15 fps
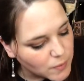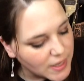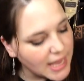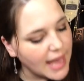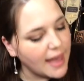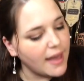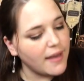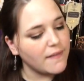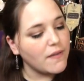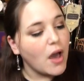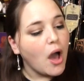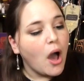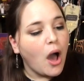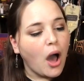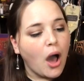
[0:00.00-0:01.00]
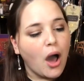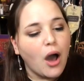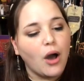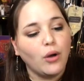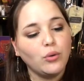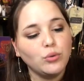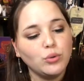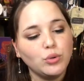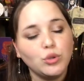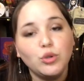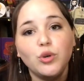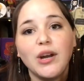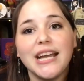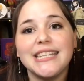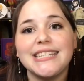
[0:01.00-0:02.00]
we have,
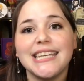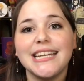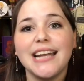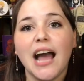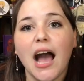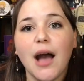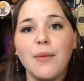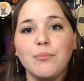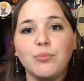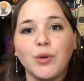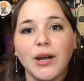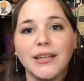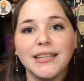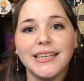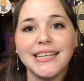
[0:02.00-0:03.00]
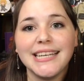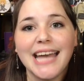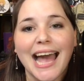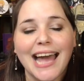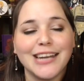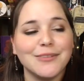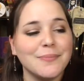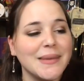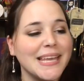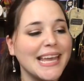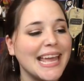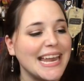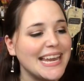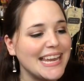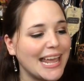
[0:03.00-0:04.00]
ooh, it's an Umbrella Academy
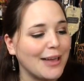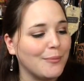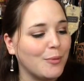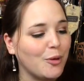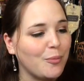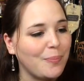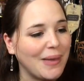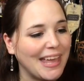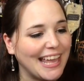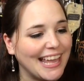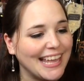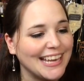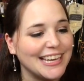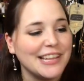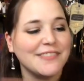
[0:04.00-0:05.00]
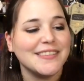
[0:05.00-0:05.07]
enamel pin.